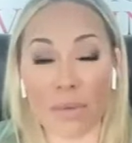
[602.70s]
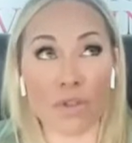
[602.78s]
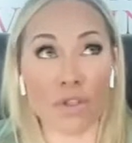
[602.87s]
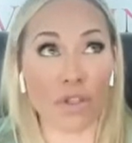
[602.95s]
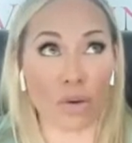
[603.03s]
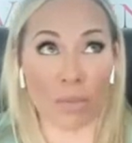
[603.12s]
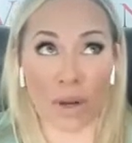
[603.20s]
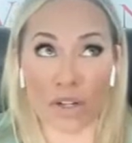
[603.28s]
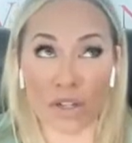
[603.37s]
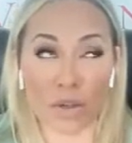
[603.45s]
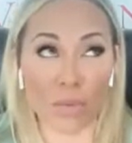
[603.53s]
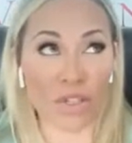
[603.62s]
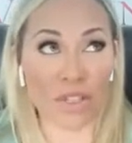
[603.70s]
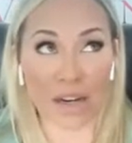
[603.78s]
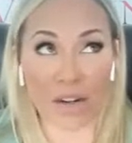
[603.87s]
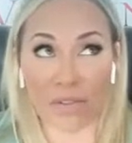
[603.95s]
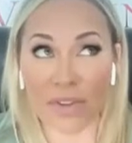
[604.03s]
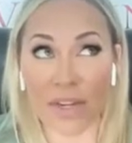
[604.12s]
up so much
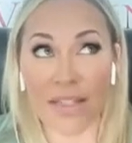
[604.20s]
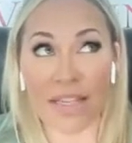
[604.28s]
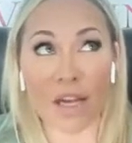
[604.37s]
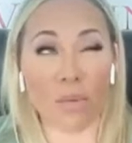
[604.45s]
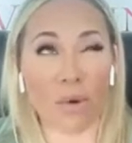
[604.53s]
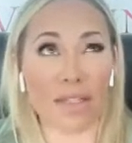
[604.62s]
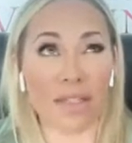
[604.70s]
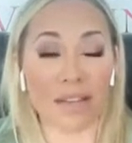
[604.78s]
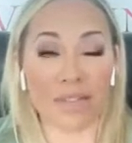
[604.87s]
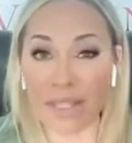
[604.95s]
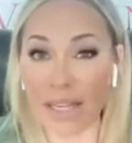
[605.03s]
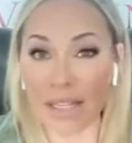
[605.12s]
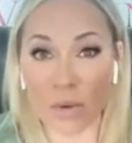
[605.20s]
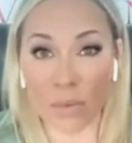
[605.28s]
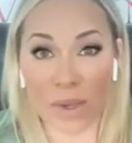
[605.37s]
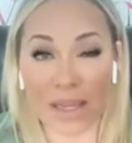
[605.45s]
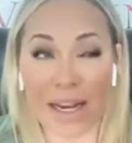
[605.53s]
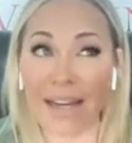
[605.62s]
sacrifice. I worked 7 days a
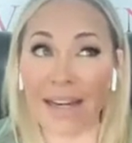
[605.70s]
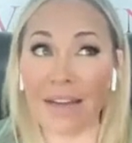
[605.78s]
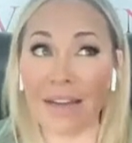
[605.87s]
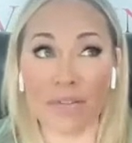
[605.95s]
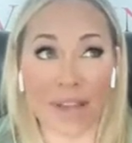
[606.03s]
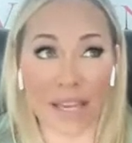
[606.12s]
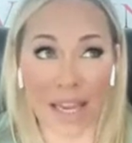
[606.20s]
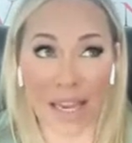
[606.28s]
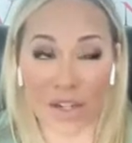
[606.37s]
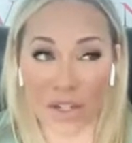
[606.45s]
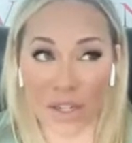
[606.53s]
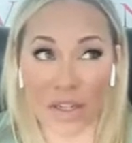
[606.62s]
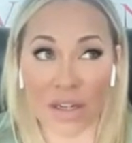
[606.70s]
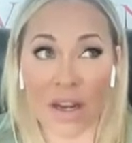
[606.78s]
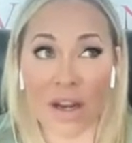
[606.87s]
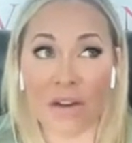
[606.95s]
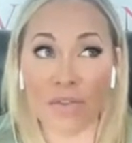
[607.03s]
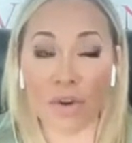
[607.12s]
week. I never vacationed
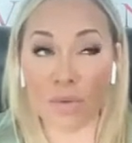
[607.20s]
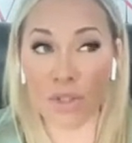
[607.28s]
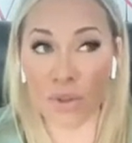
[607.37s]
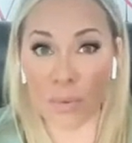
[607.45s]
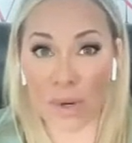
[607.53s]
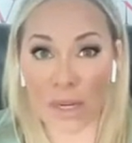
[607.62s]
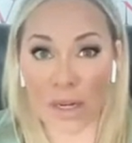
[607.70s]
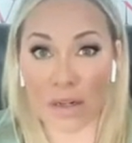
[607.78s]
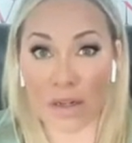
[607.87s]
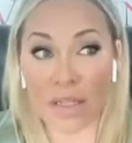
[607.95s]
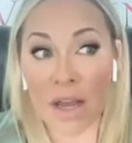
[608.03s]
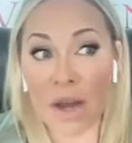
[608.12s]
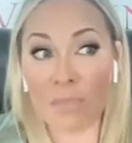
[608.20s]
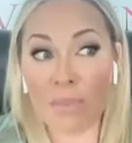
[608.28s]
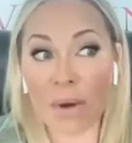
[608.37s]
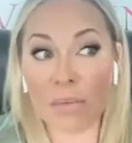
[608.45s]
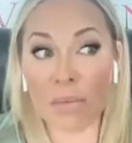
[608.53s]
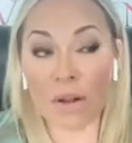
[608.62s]
for almost 3 years.
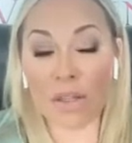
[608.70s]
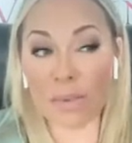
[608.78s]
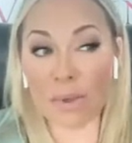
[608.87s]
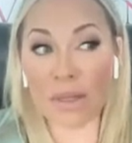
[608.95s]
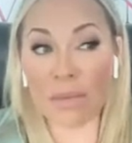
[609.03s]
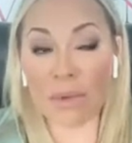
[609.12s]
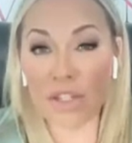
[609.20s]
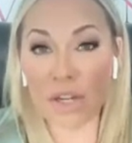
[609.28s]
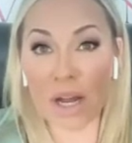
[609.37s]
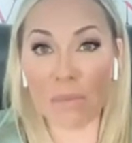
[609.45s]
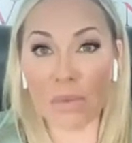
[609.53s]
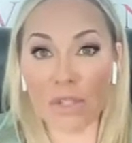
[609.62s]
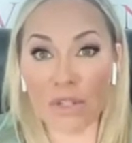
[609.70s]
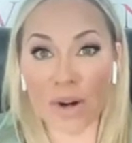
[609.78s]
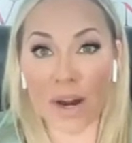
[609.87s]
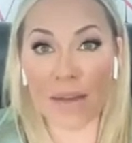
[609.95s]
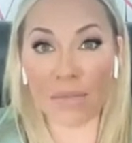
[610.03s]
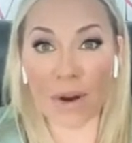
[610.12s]
But ultimately, my job was to
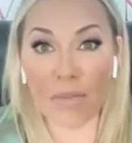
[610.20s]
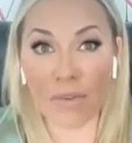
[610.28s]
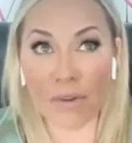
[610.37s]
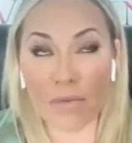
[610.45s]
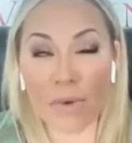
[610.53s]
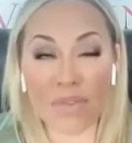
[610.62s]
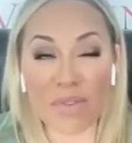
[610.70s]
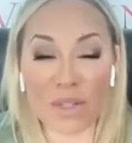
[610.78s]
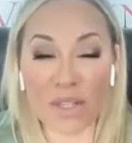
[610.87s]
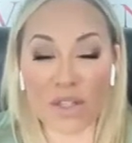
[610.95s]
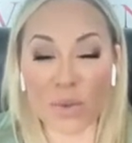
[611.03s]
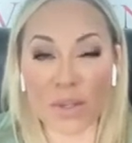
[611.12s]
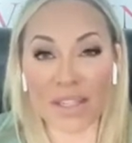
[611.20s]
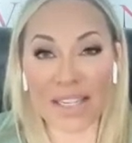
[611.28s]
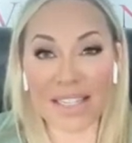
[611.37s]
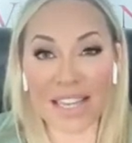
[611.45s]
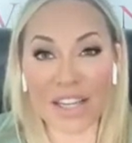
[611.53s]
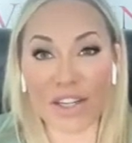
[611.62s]
drive revenues as quickly
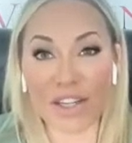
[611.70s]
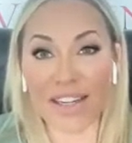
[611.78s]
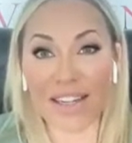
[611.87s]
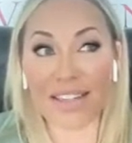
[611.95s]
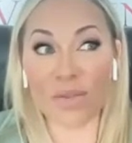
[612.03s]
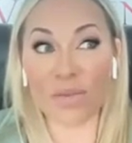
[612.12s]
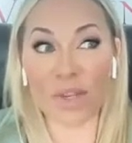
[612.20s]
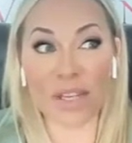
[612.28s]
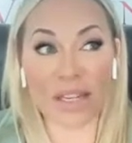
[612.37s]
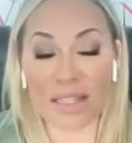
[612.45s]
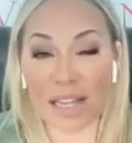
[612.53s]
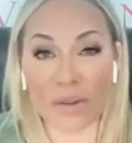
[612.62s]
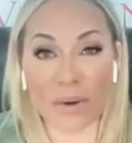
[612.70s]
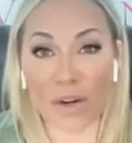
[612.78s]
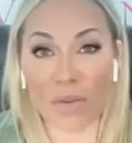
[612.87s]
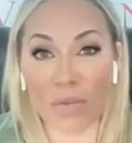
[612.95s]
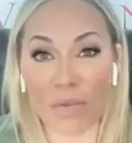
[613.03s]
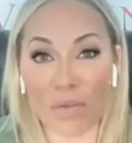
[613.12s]
as I could, and we
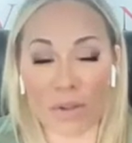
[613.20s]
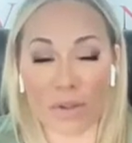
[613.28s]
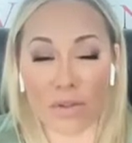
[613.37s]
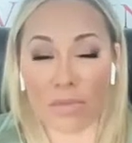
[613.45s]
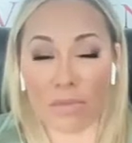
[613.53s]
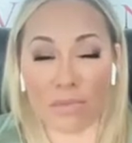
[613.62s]
accelerated revenues